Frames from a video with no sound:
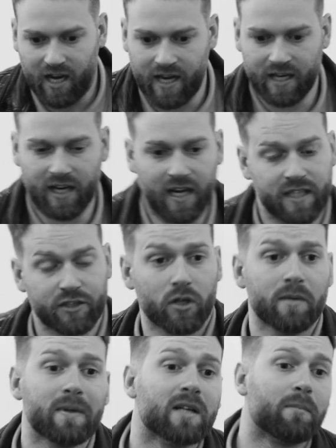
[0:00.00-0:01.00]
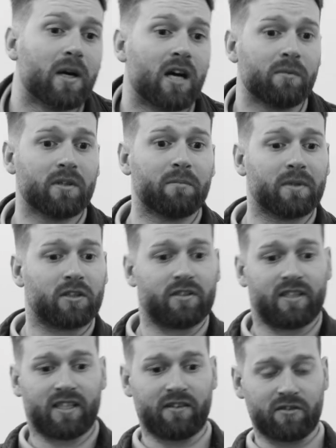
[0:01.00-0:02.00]
I enjoy being a barber
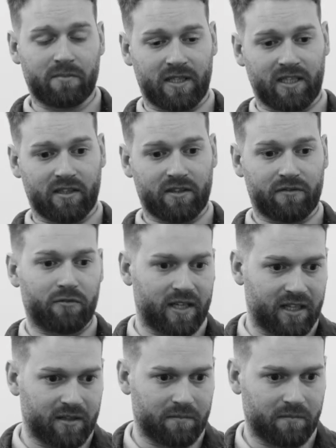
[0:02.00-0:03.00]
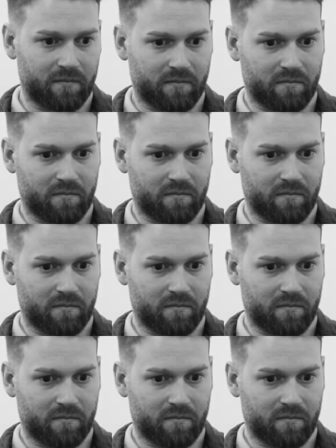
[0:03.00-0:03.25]
because it gives me the freedom,